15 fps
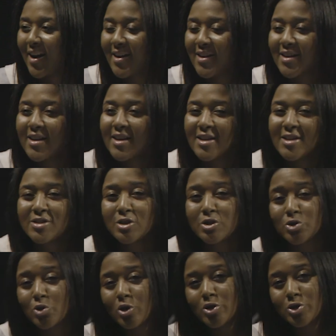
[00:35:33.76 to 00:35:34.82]
All right. It's the
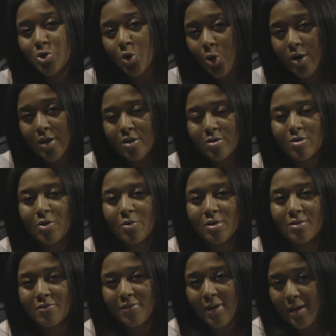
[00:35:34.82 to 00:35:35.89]
Jawn Joi. You know where
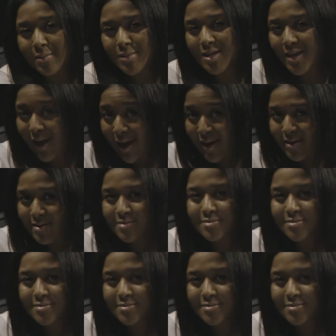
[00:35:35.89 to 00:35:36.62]
to find me at.